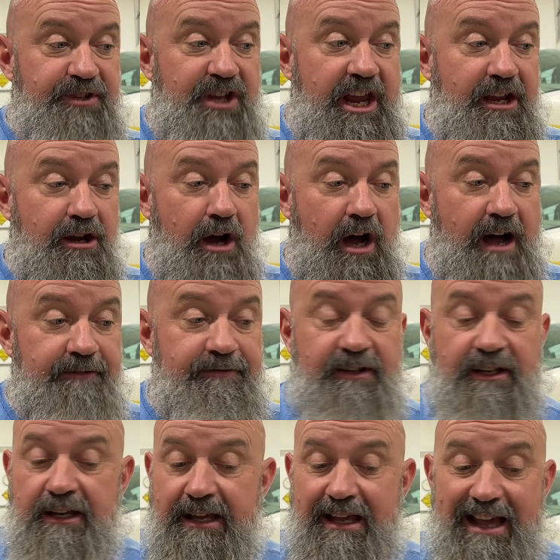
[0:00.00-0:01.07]
take off,
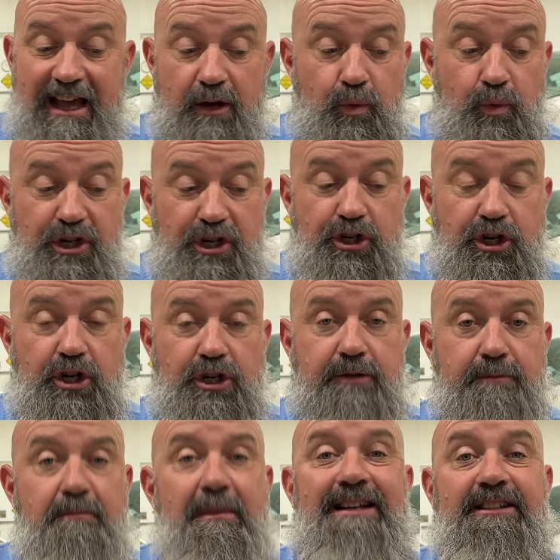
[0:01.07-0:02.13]
and we
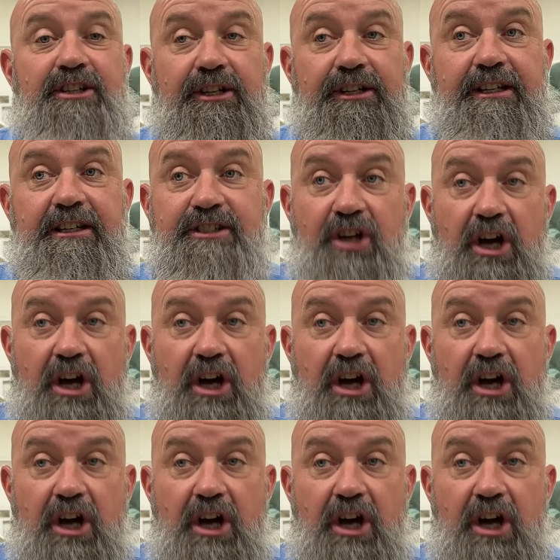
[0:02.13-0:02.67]
should mentally